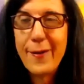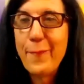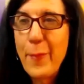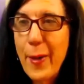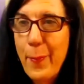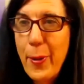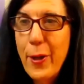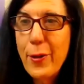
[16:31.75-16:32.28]
my
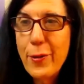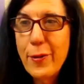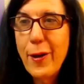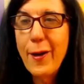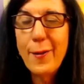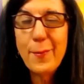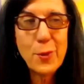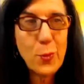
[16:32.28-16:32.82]

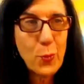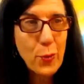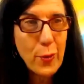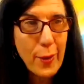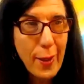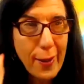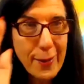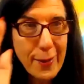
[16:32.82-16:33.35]
paradigms were
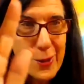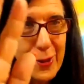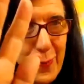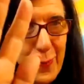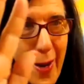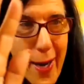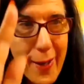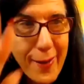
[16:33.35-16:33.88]
like
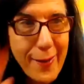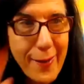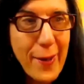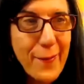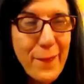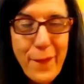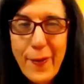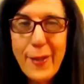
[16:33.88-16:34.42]
smack in
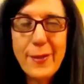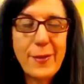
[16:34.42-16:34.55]
my face.